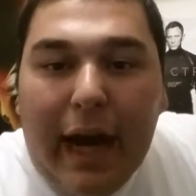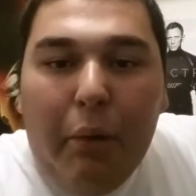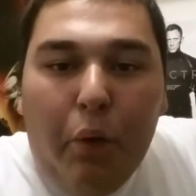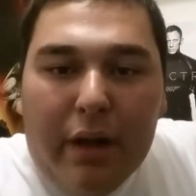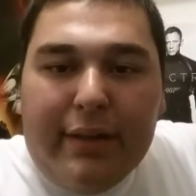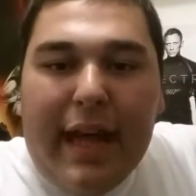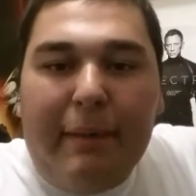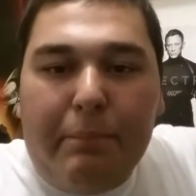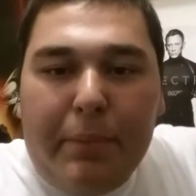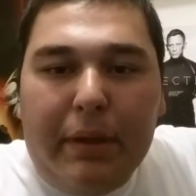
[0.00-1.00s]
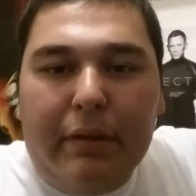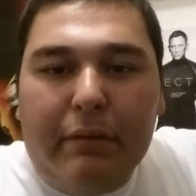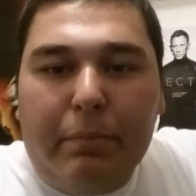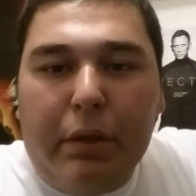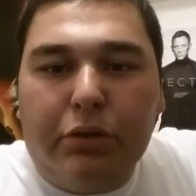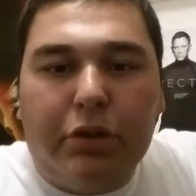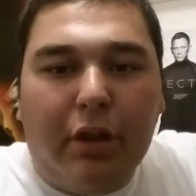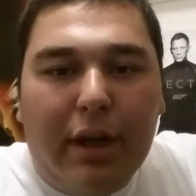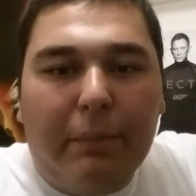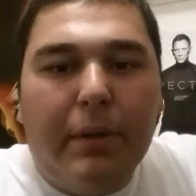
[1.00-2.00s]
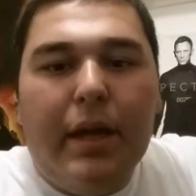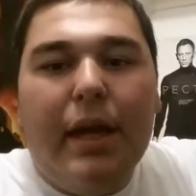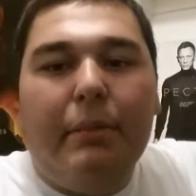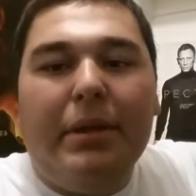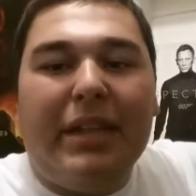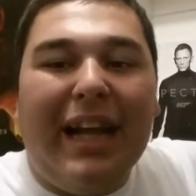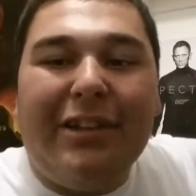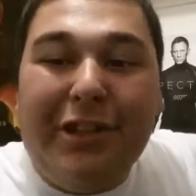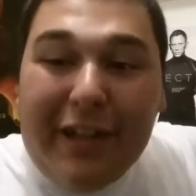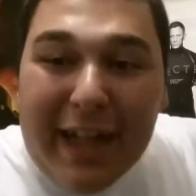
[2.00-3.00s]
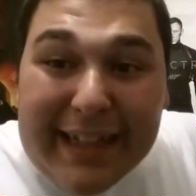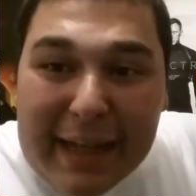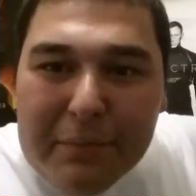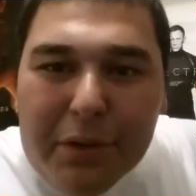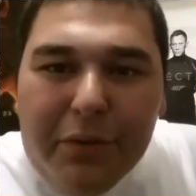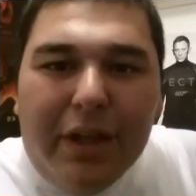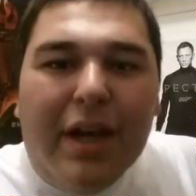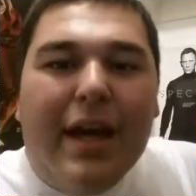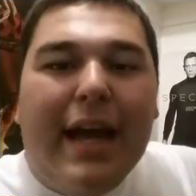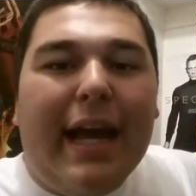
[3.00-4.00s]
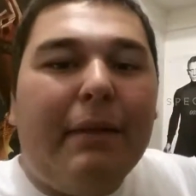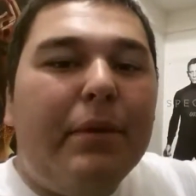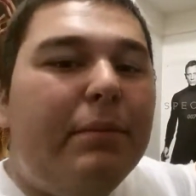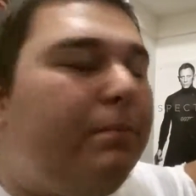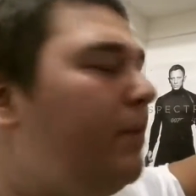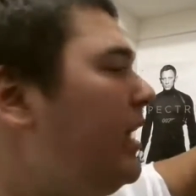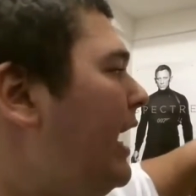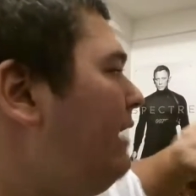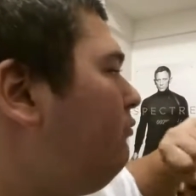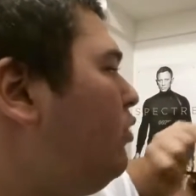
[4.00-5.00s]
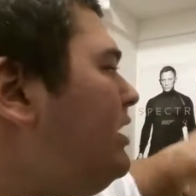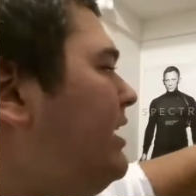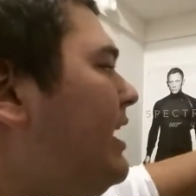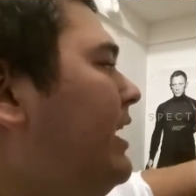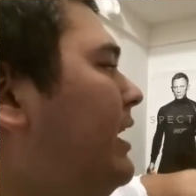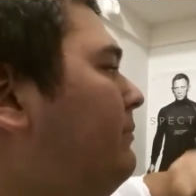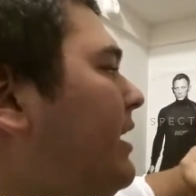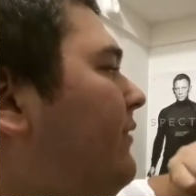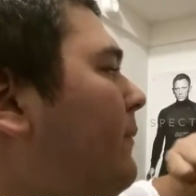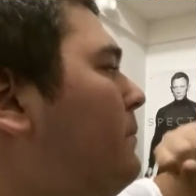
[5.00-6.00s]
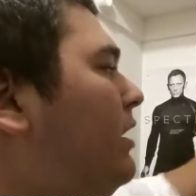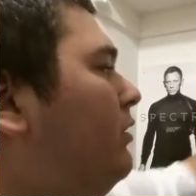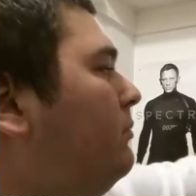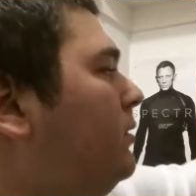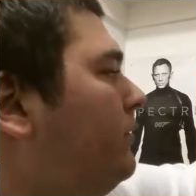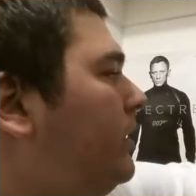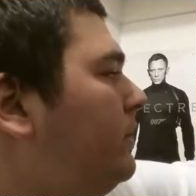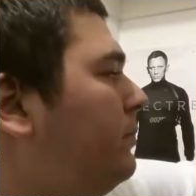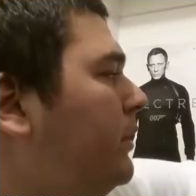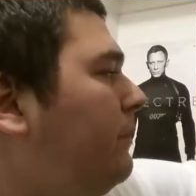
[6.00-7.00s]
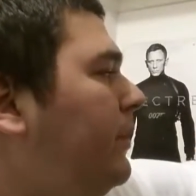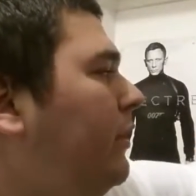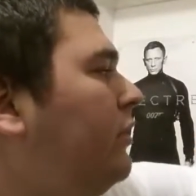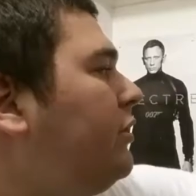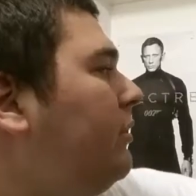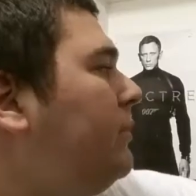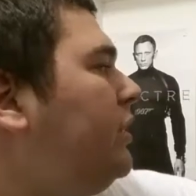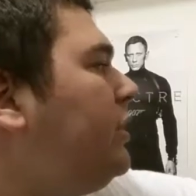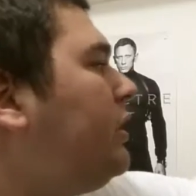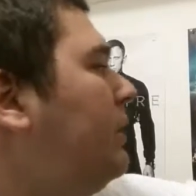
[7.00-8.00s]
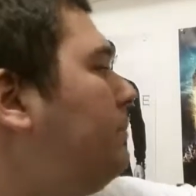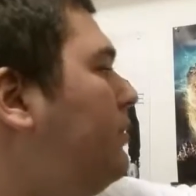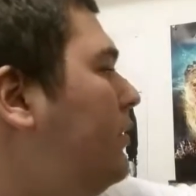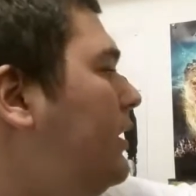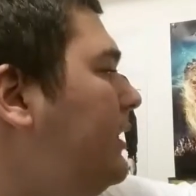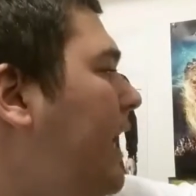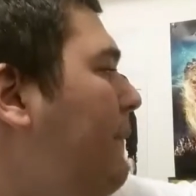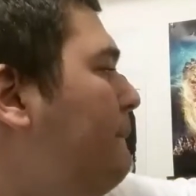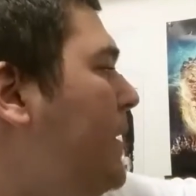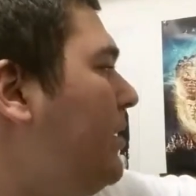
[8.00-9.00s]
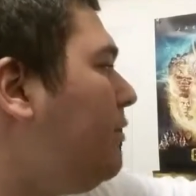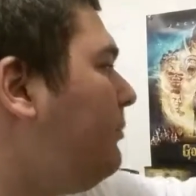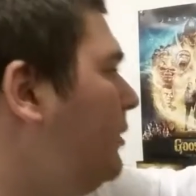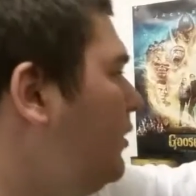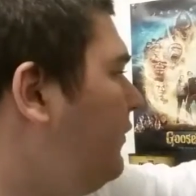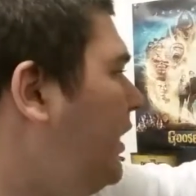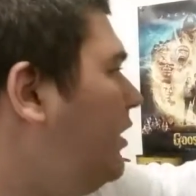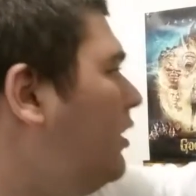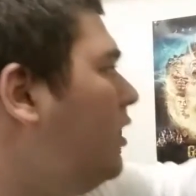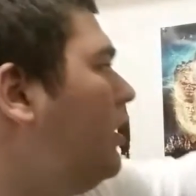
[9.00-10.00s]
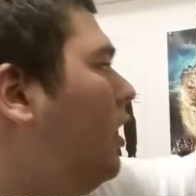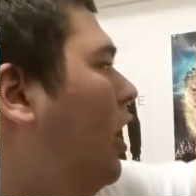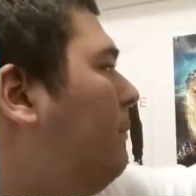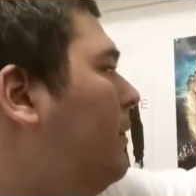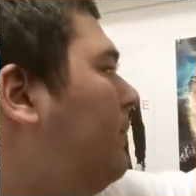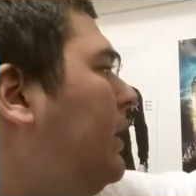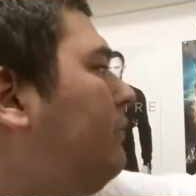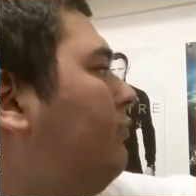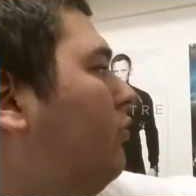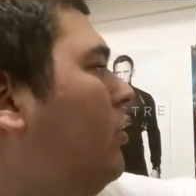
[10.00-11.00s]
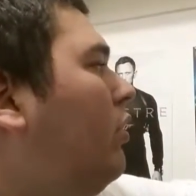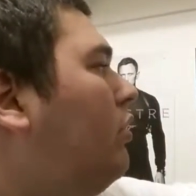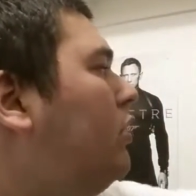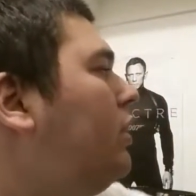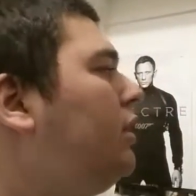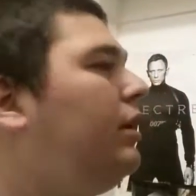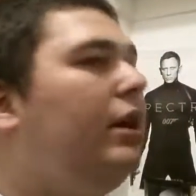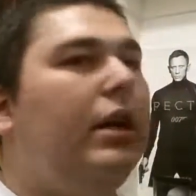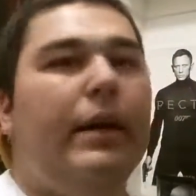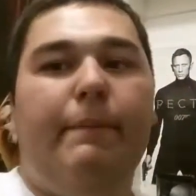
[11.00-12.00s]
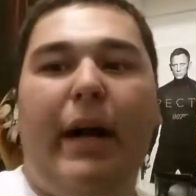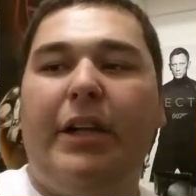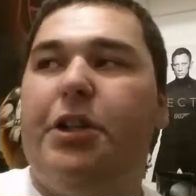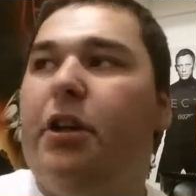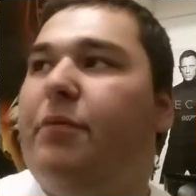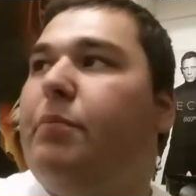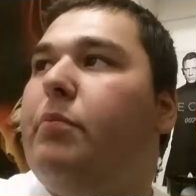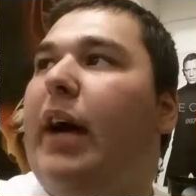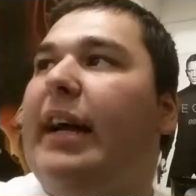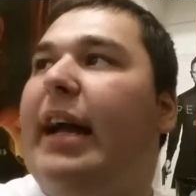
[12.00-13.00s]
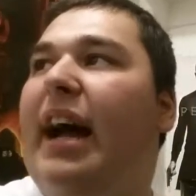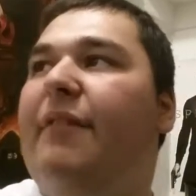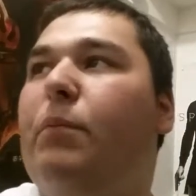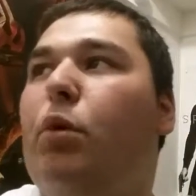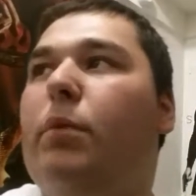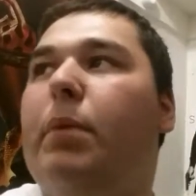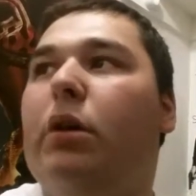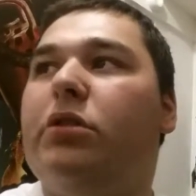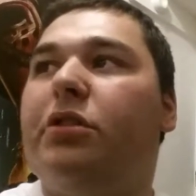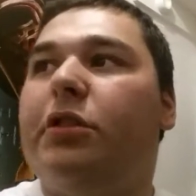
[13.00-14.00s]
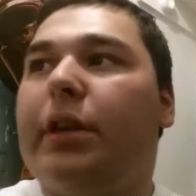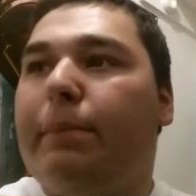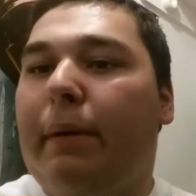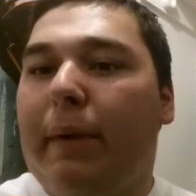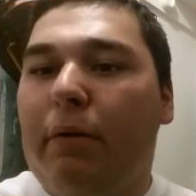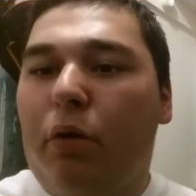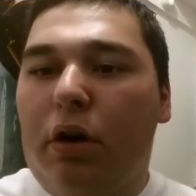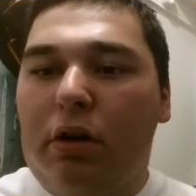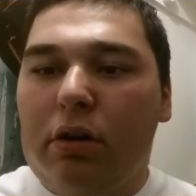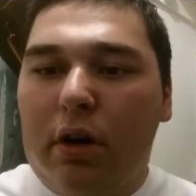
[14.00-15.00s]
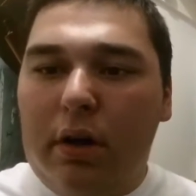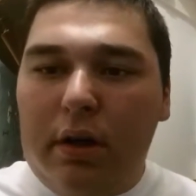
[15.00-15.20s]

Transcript: I want that poster up because I actually like that movie, and one day I'm going to have a better movie to put up there. So I'm just going to put that better movie up on my wall. I have more posters up on my wall